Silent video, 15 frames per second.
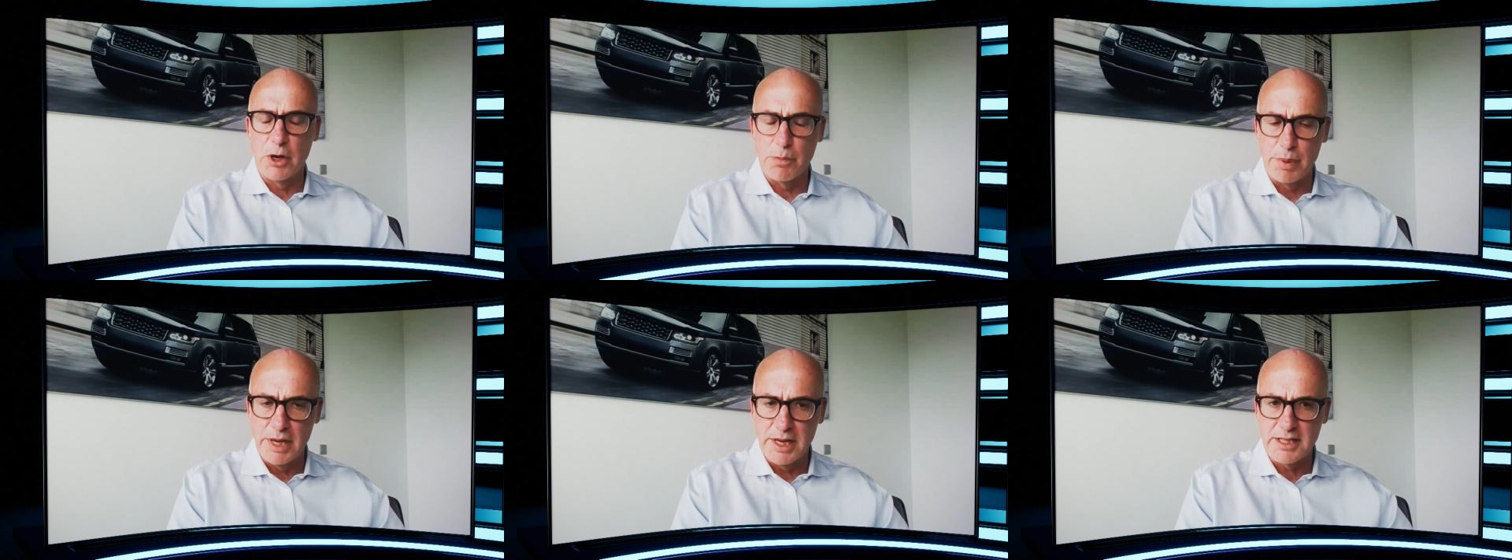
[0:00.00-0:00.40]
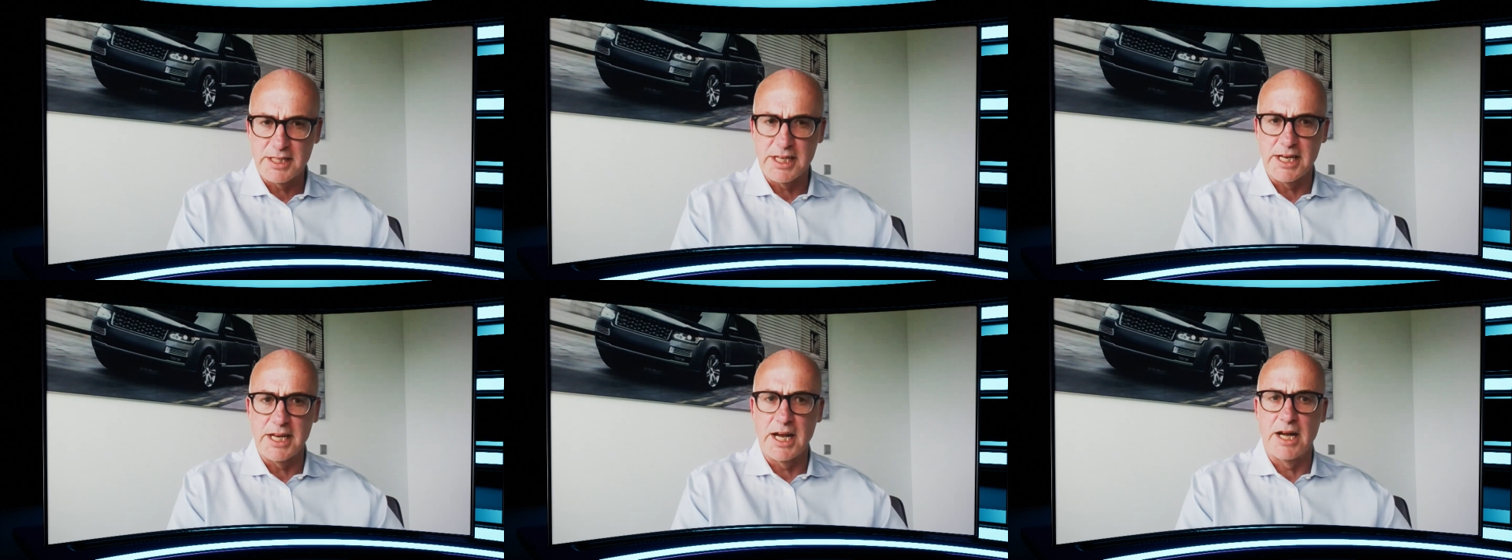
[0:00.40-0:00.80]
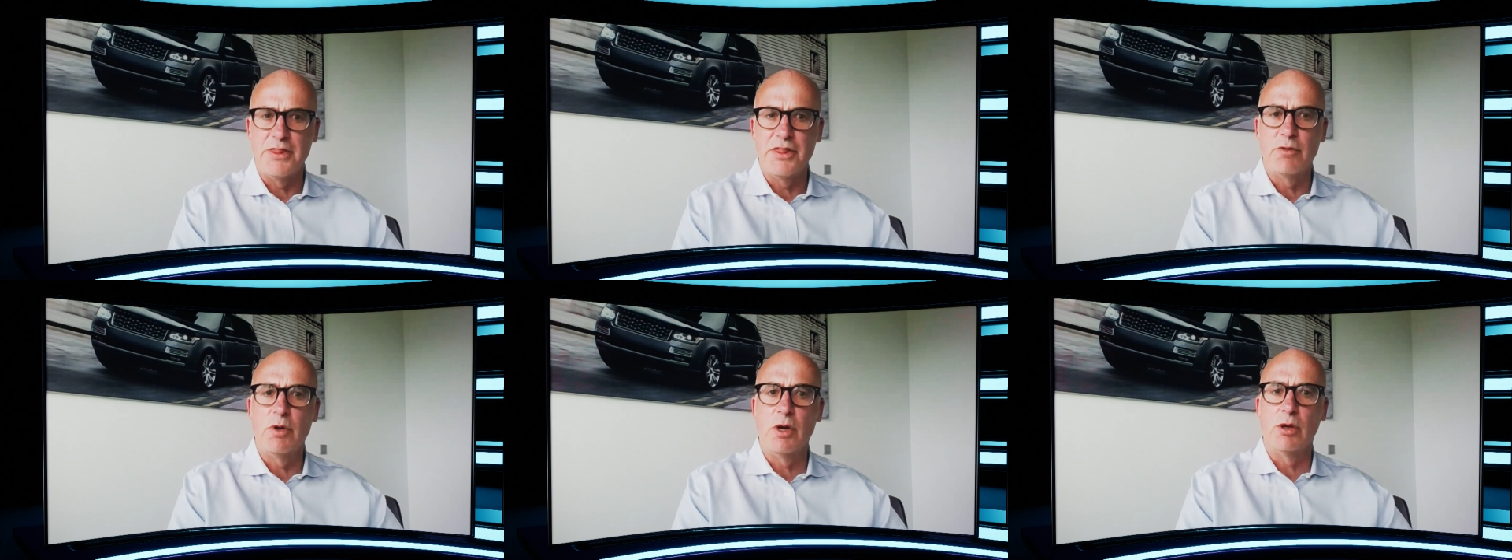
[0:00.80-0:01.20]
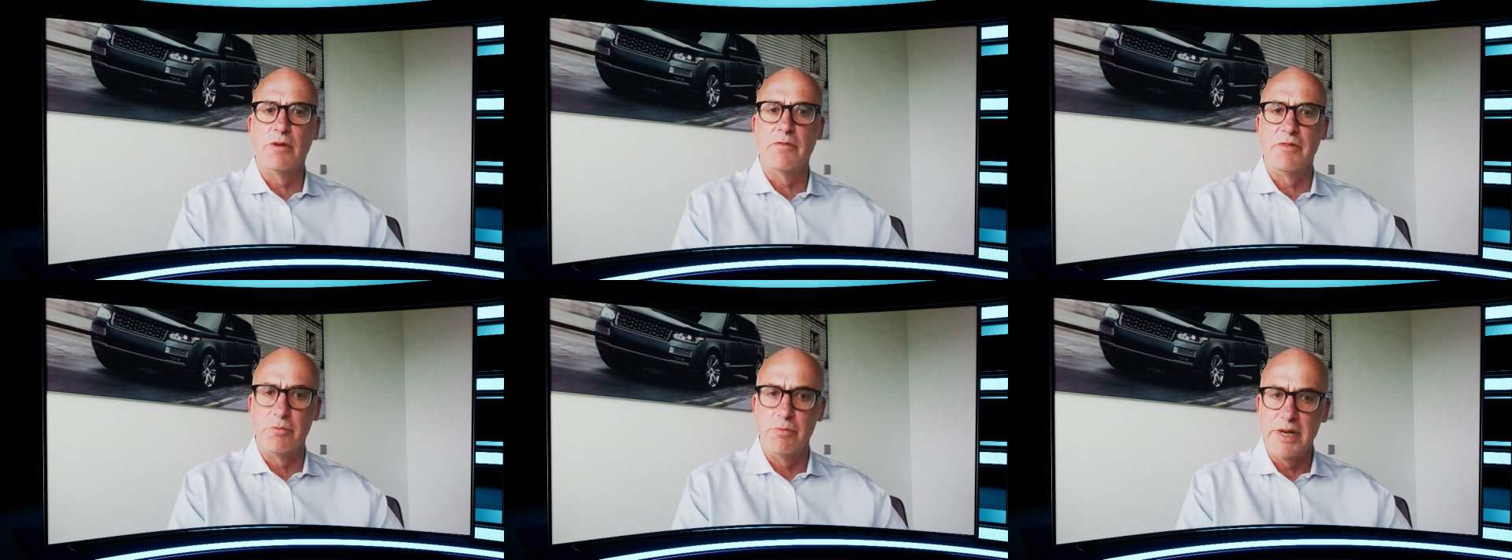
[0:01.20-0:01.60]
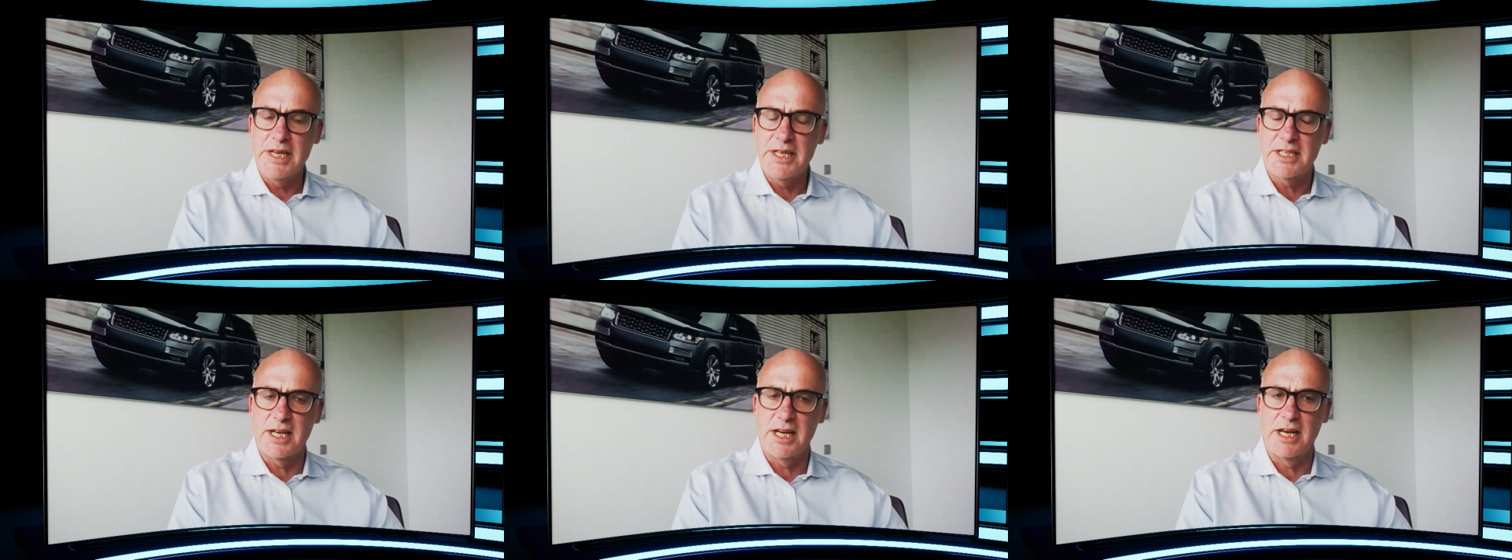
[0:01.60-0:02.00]
with mobility and the role of the
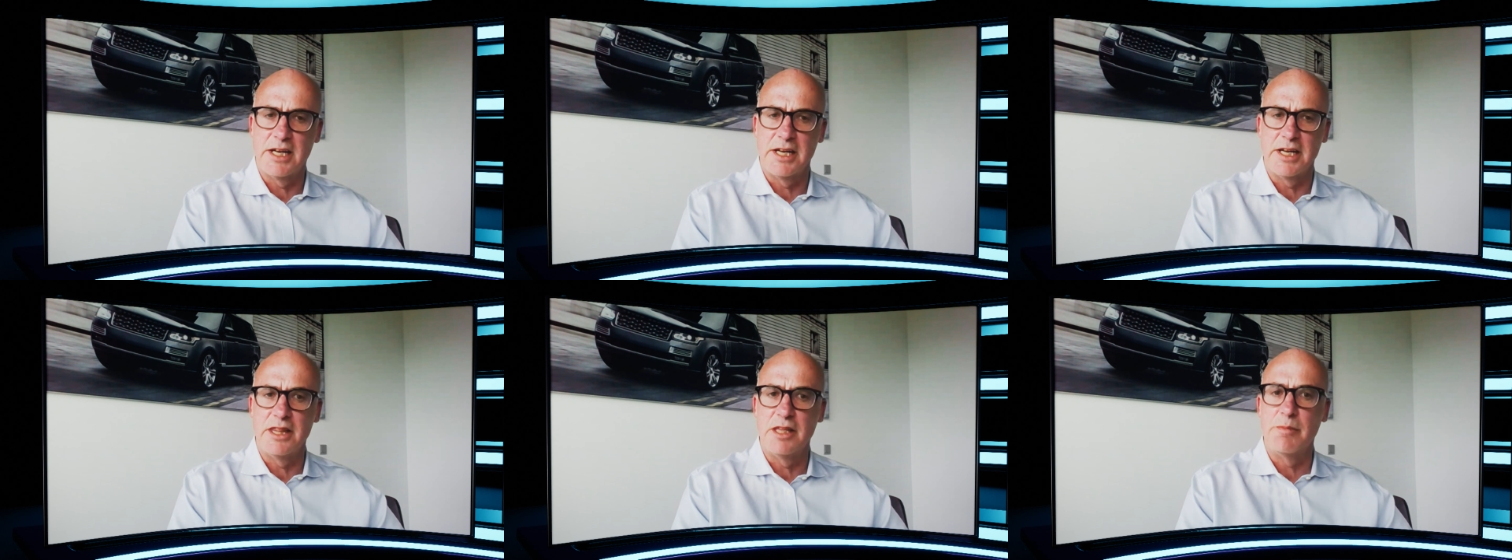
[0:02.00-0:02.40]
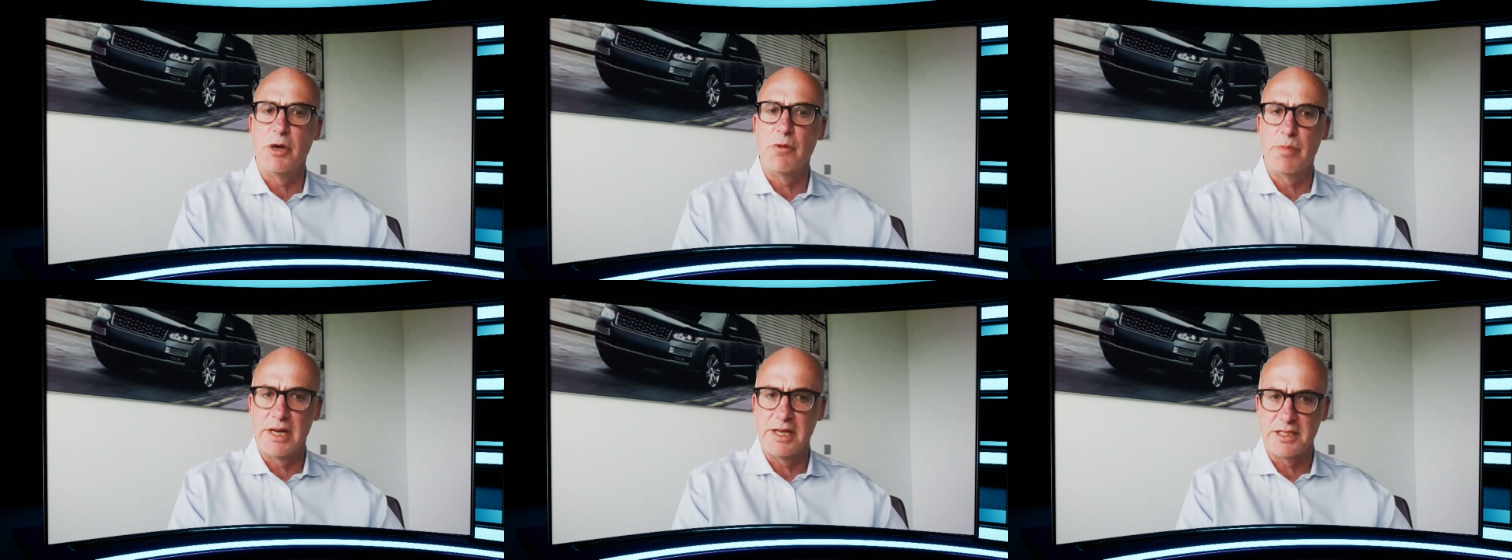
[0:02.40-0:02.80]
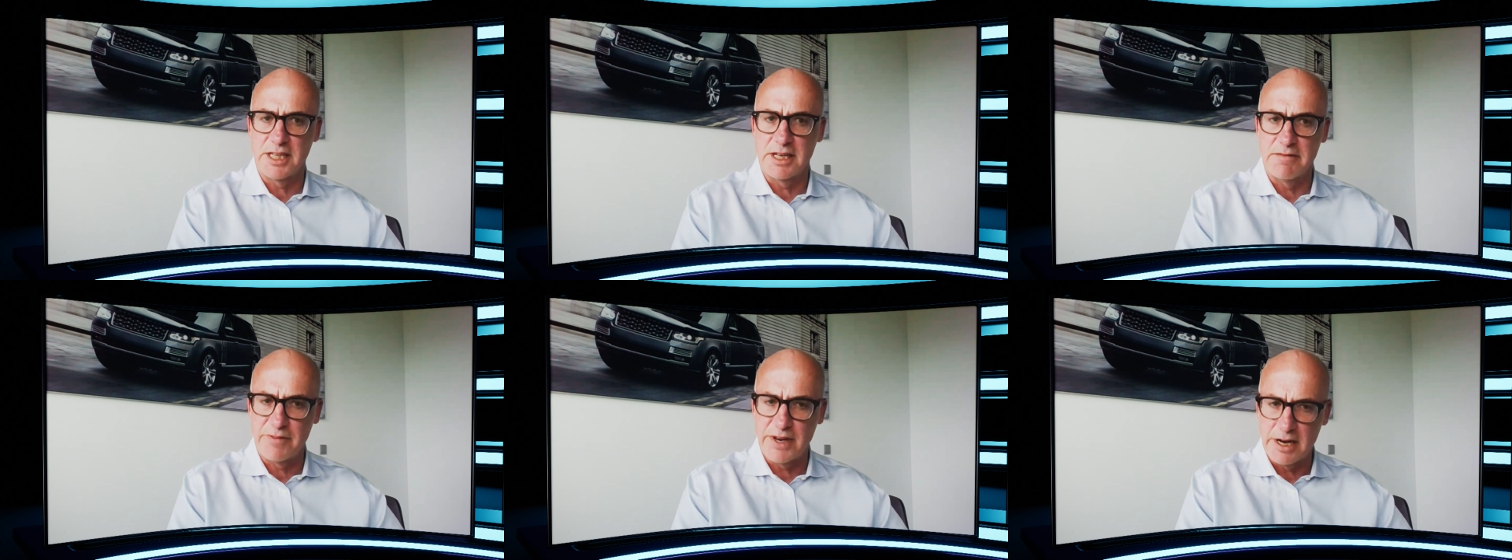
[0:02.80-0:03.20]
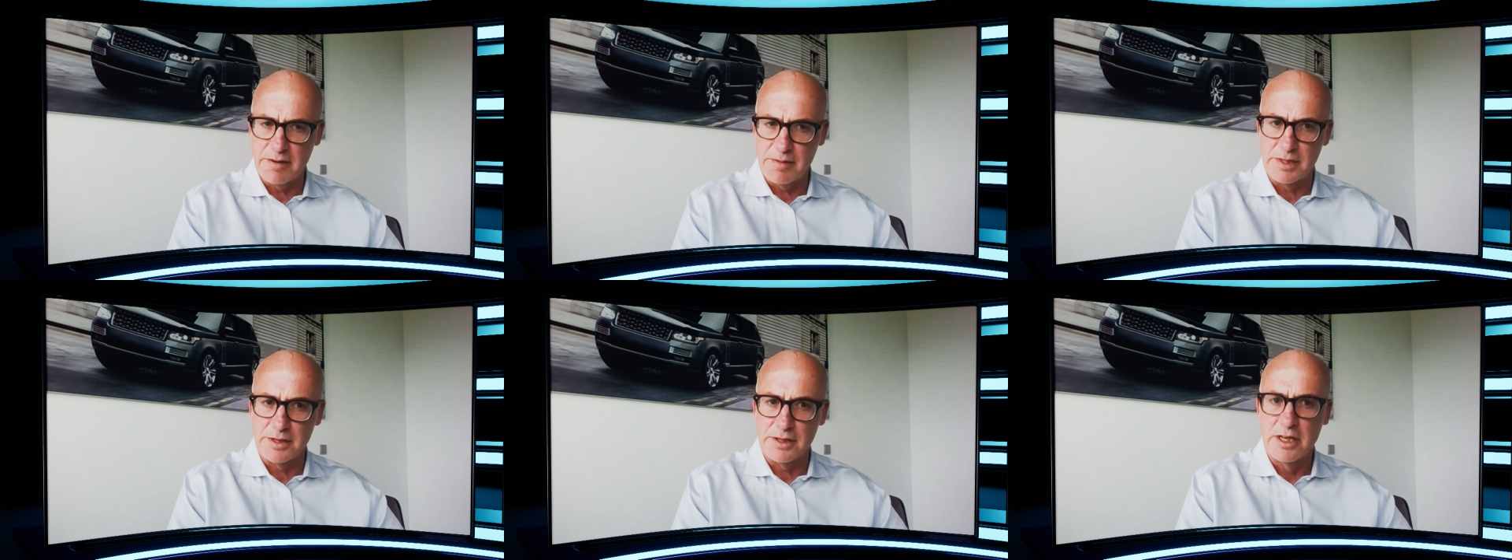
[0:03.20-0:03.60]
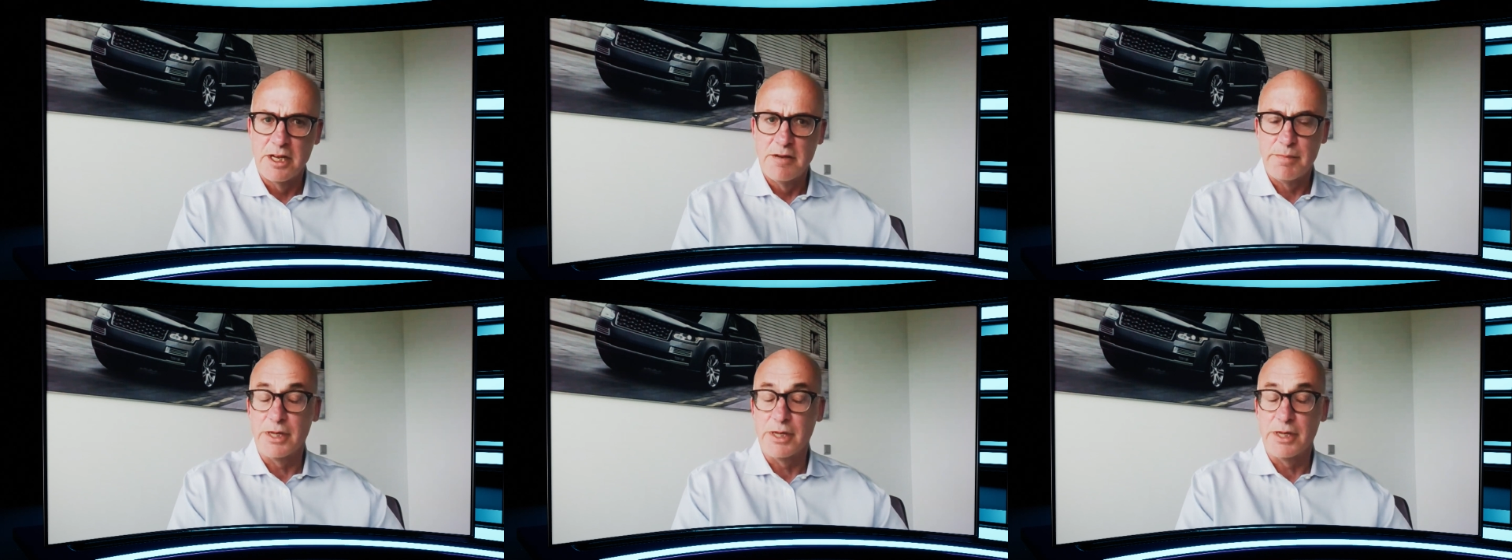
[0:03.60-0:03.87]
retailer in the mobility environment